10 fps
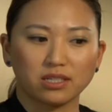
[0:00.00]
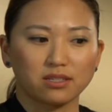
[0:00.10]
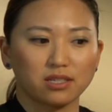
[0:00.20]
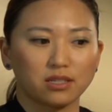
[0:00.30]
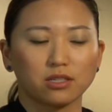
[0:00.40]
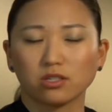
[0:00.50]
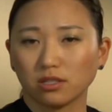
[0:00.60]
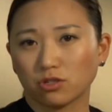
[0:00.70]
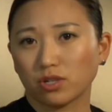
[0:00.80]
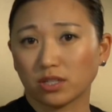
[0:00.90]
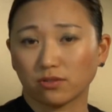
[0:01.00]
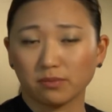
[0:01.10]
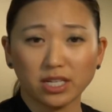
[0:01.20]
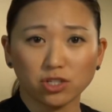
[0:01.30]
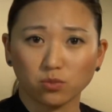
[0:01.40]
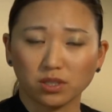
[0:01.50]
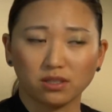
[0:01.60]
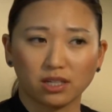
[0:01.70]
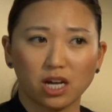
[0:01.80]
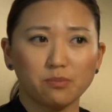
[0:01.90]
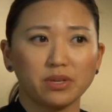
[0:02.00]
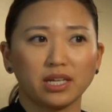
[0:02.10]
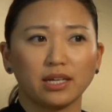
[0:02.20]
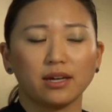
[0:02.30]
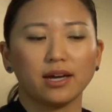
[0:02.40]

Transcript: to see this transformation within the company,